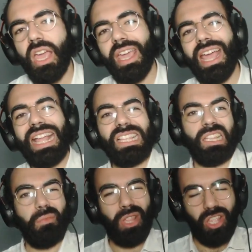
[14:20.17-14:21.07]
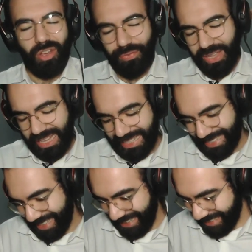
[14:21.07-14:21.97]
and in the meaning of the
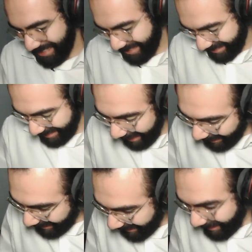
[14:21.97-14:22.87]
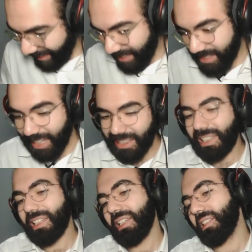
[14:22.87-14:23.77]
psyche, that
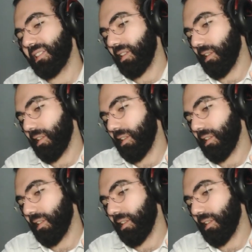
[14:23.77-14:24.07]
it is